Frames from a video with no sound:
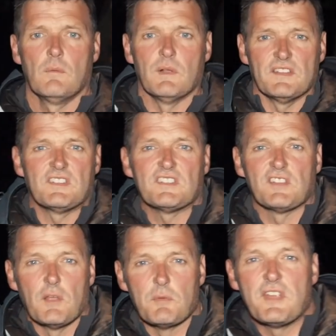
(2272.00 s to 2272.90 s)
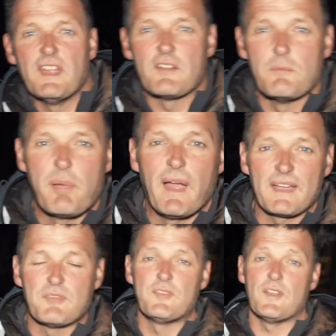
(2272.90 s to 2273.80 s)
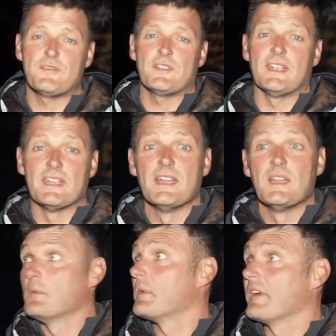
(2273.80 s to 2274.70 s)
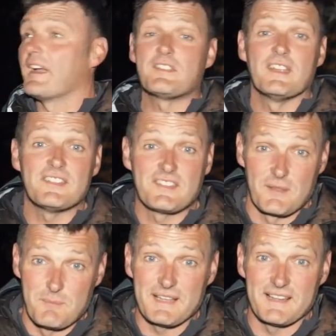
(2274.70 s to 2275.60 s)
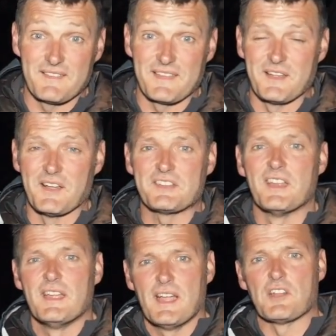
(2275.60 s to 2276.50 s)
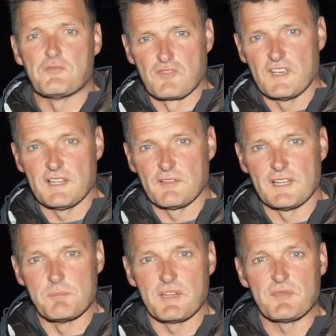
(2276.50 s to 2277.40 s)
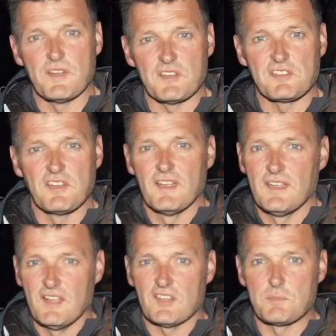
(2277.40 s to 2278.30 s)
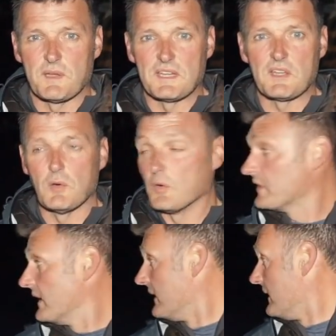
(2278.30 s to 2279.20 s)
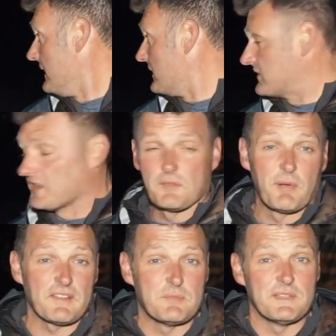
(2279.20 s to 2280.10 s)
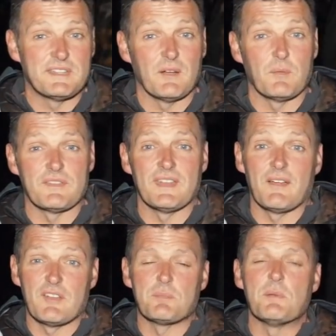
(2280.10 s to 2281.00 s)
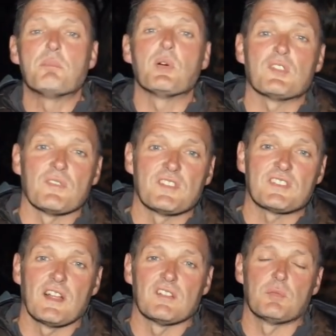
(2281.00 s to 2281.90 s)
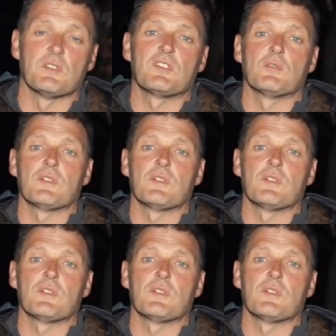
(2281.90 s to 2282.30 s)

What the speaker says: Well, it's excitement here in Peg 50. We're out, it's the middle of the night, and a really, really big fish has been caught. It's just about to be dealt with now. It's been put on the scales once